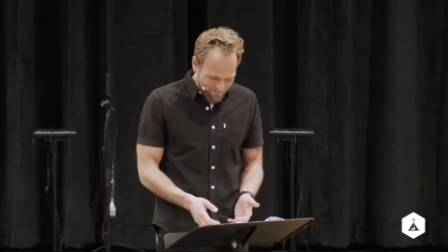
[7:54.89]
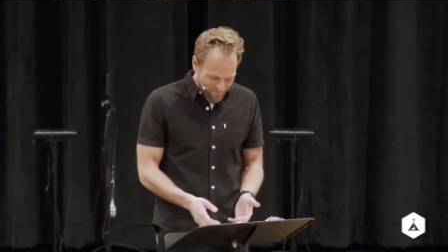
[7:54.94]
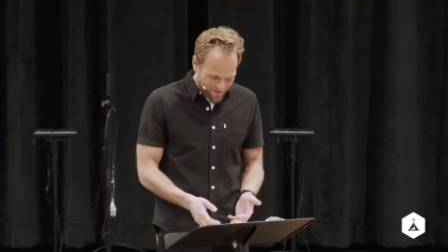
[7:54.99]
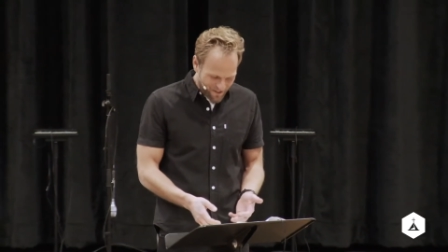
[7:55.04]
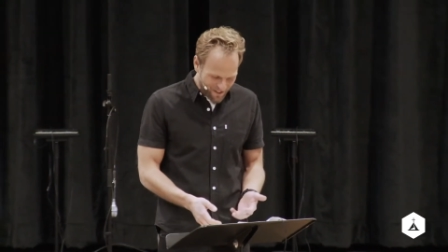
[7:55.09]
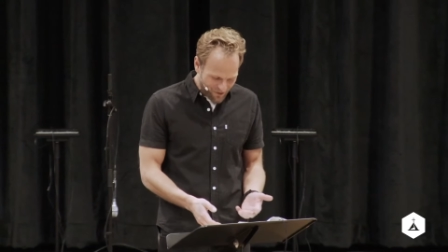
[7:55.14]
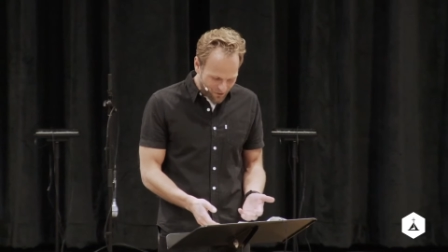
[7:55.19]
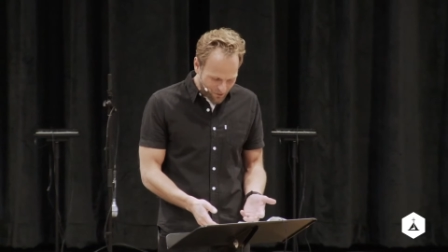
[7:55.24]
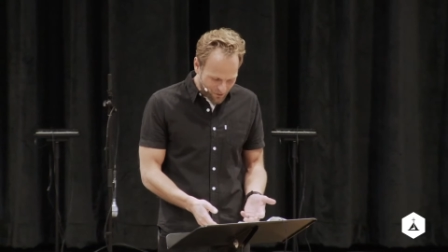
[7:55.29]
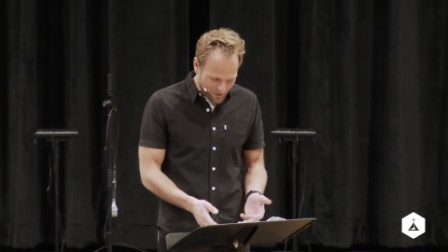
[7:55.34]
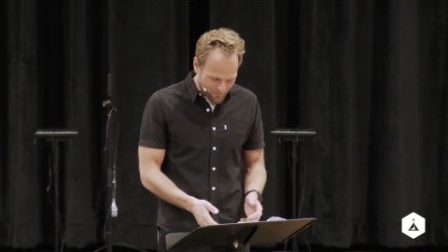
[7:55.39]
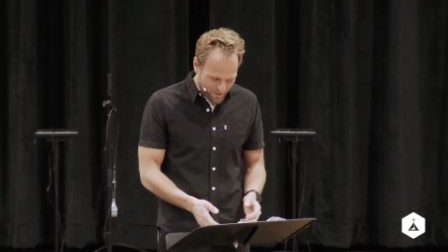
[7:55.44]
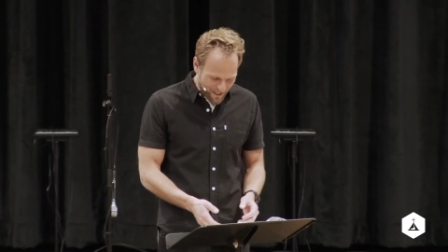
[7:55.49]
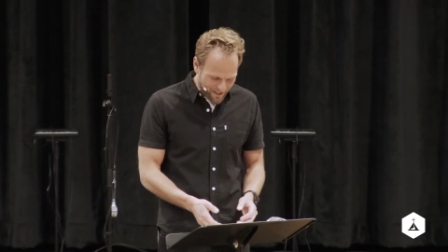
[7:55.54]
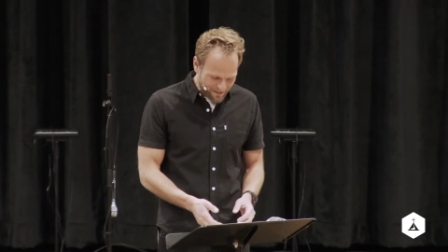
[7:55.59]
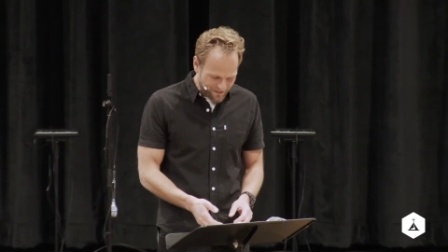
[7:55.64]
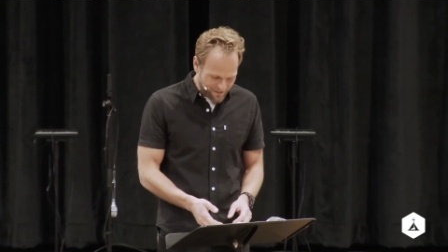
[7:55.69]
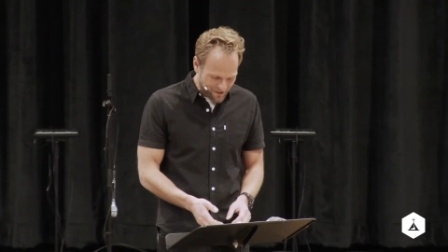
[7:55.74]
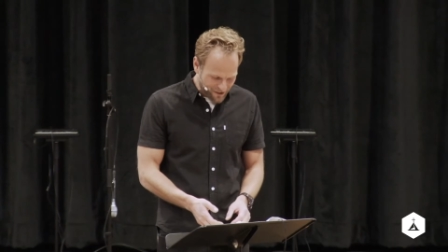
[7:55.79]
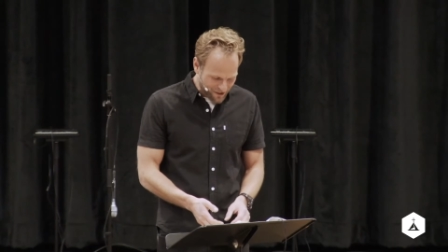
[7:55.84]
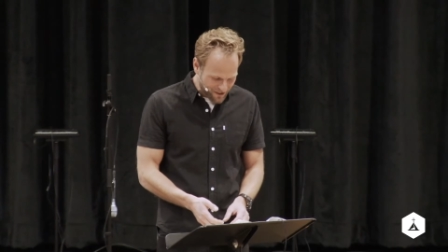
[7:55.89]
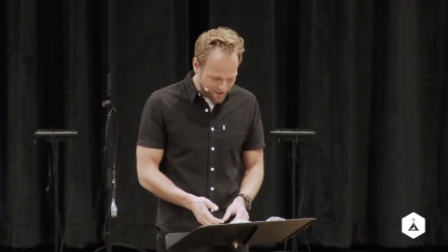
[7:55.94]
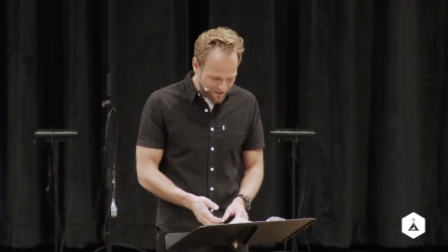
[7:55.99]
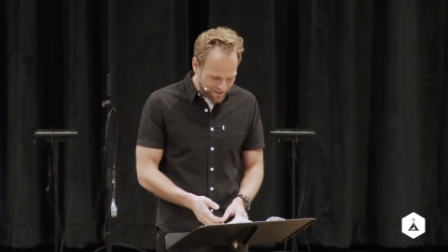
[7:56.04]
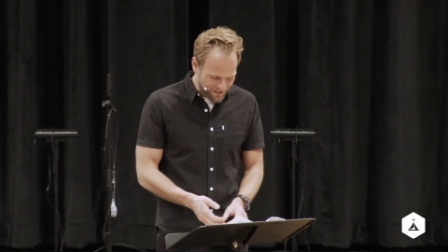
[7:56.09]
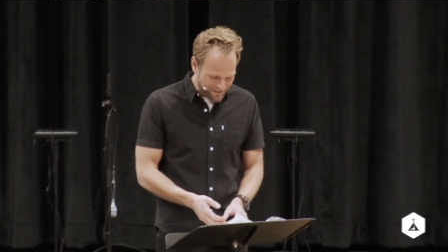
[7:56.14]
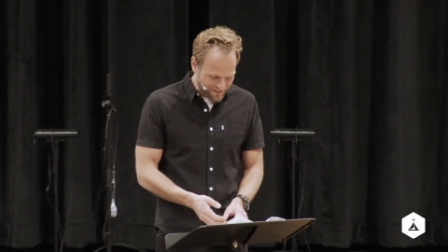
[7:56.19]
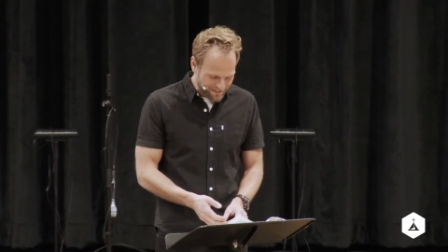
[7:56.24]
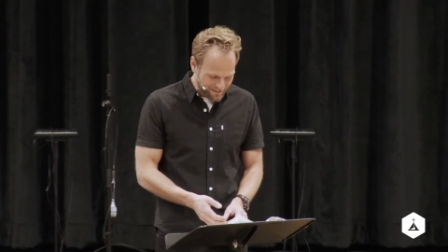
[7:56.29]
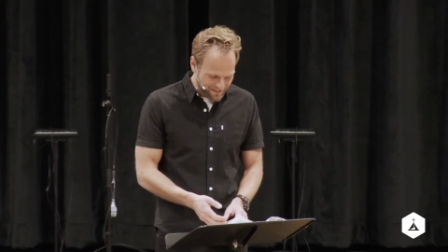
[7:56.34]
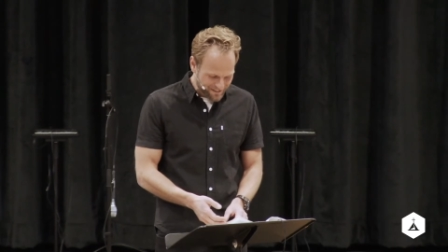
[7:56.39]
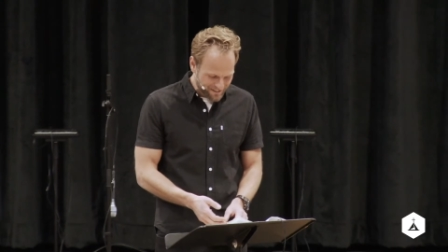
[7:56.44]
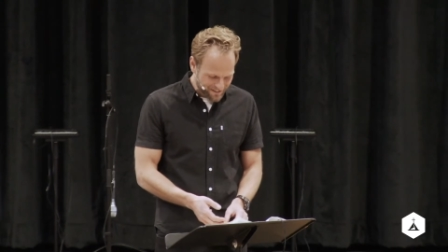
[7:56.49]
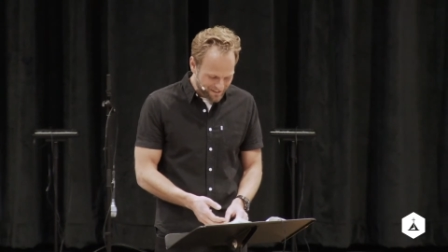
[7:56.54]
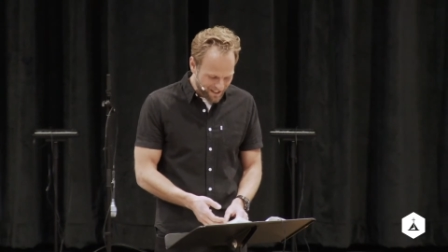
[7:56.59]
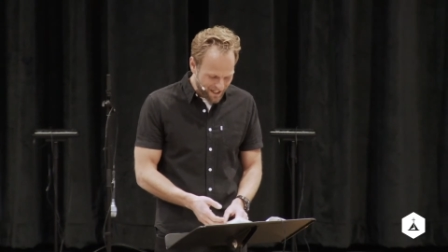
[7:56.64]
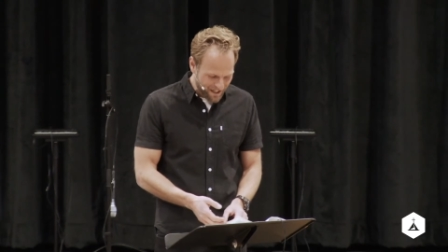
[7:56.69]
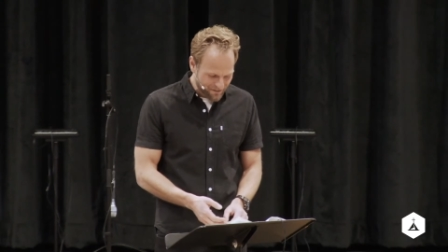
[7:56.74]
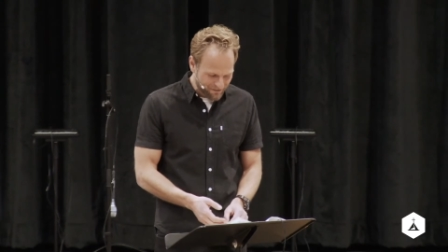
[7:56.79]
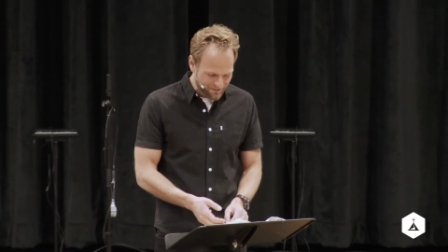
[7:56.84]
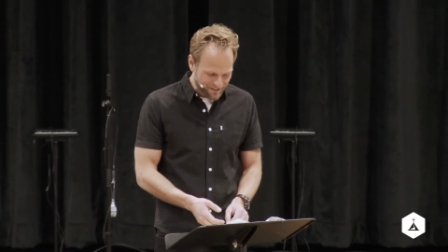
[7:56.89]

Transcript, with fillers: God only makes good stuff,